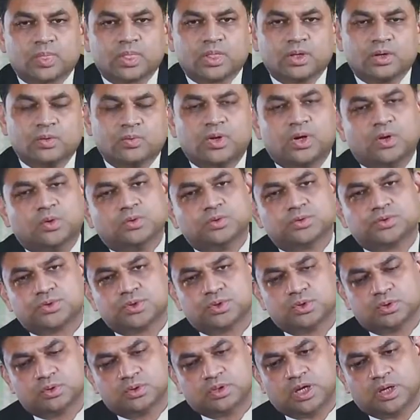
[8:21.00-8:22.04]
Well,
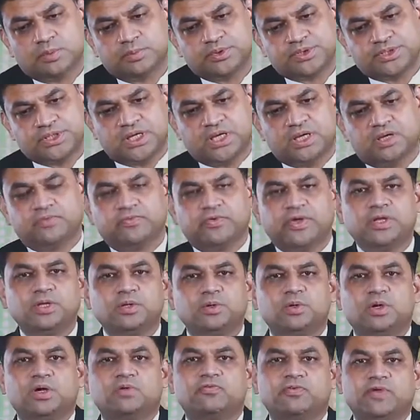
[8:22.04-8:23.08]
so Abhishek, when
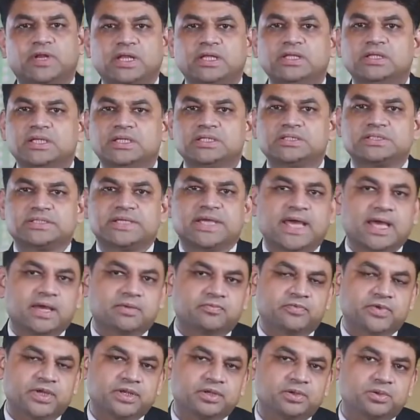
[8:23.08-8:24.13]
you are filling this
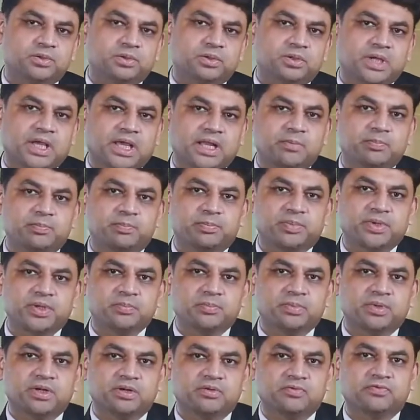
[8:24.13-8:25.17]
gap, when you help
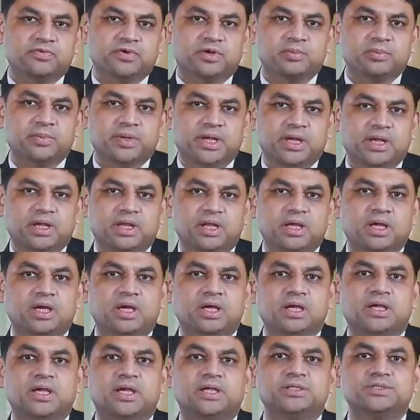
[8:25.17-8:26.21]
people from
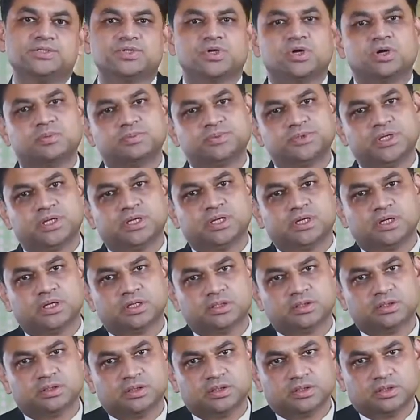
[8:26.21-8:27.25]
India get jobs in
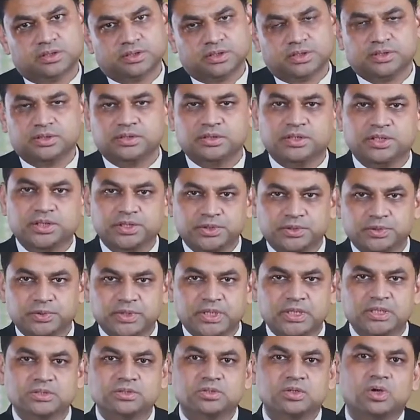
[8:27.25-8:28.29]
the
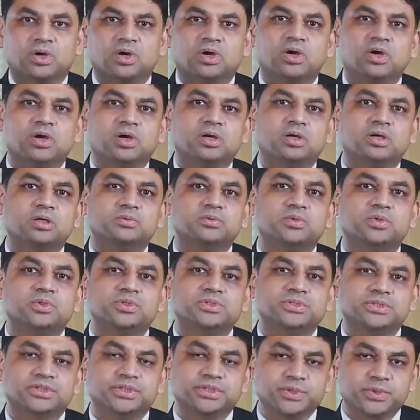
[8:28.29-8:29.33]
US or
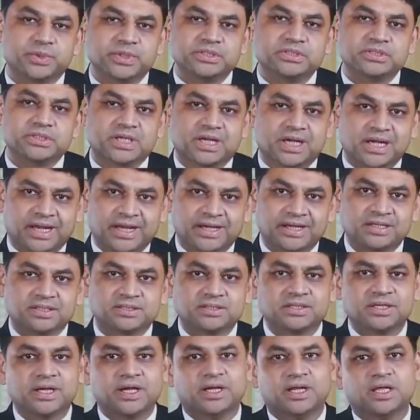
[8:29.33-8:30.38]
those US
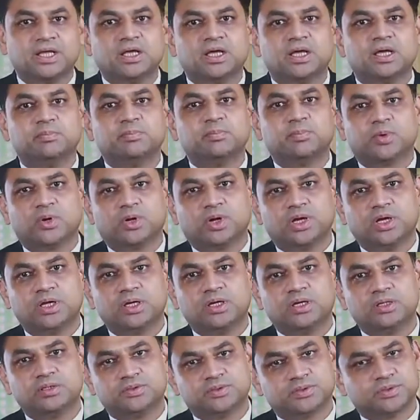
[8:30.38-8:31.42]
clients getting
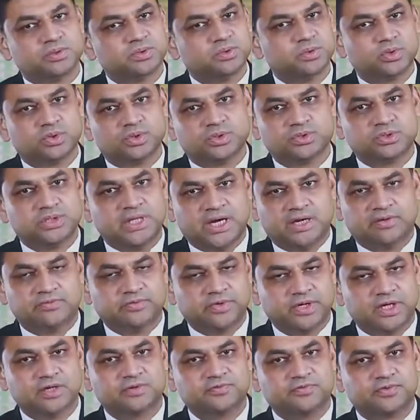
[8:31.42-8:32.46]
employees, those that
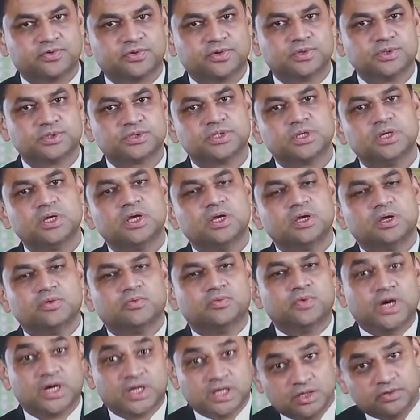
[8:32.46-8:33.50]
workforce
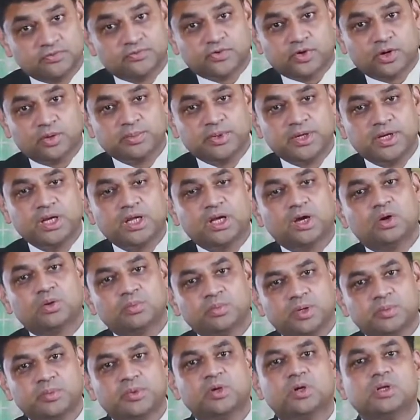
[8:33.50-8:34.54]
working from India or
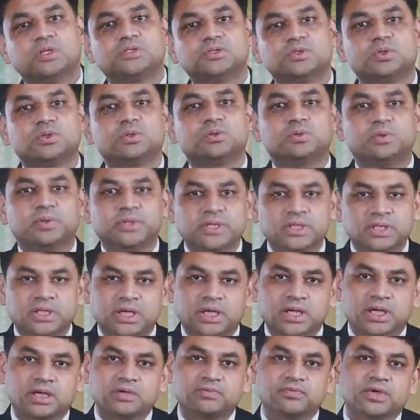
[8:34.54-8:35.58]
maybe also going
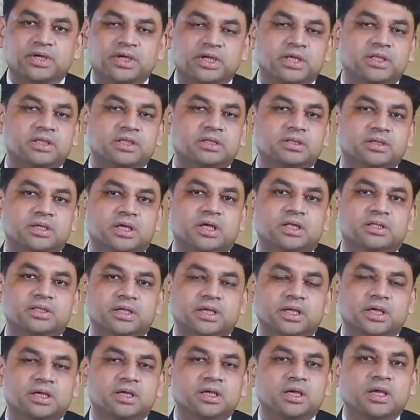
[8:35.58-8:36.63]
there and working
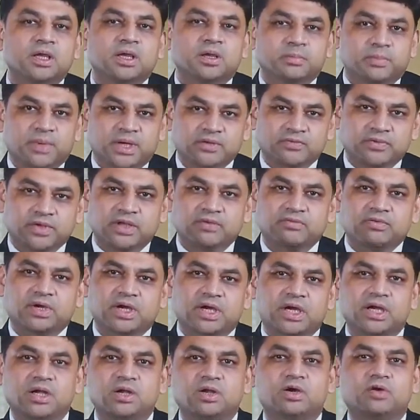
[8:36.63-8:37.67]
there. But we have
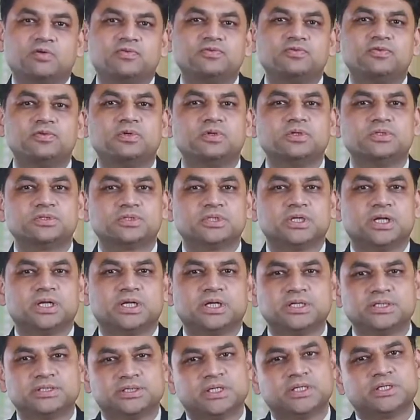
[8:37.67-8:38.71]
heard of those
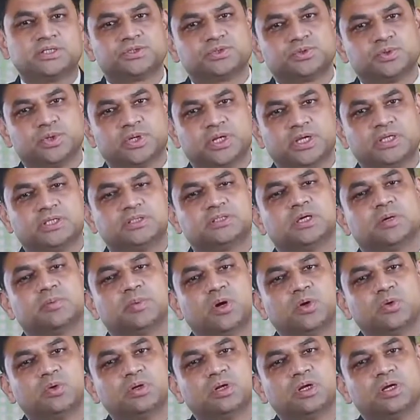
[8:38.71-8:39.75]
recent stories
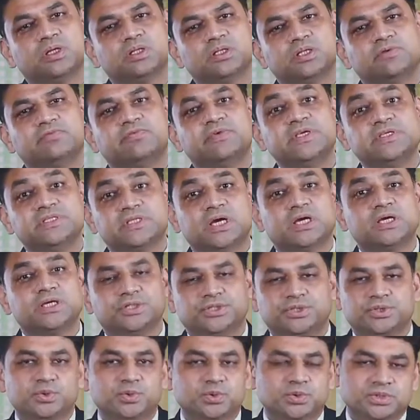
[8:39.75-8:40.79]
about the visa
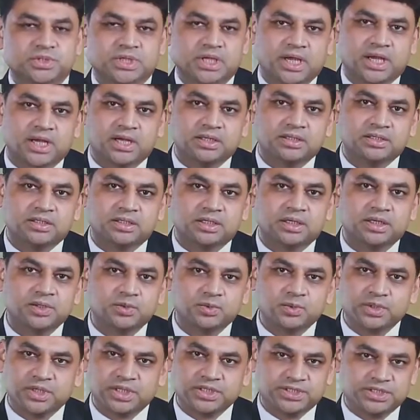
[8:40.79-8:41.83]
issues and the
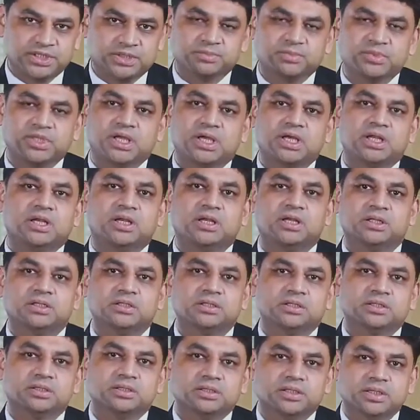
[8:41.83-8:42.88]
new regime there
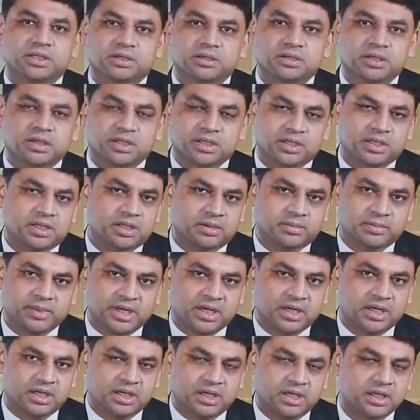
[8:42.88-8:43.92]
in
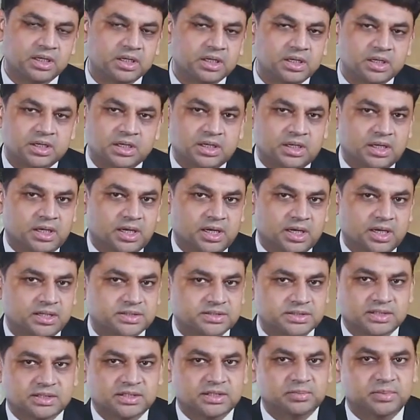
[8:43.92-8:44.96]
America,
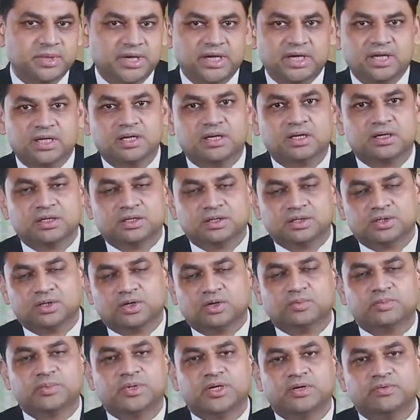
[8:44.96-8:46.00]
as in the Biden
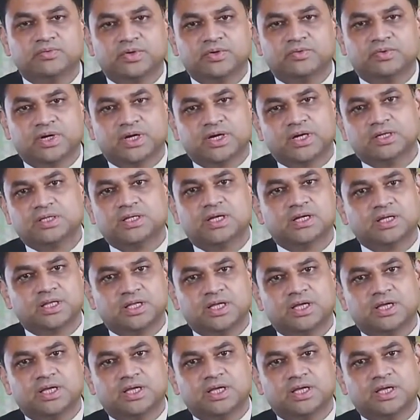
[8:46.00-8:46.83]
government. We've heard that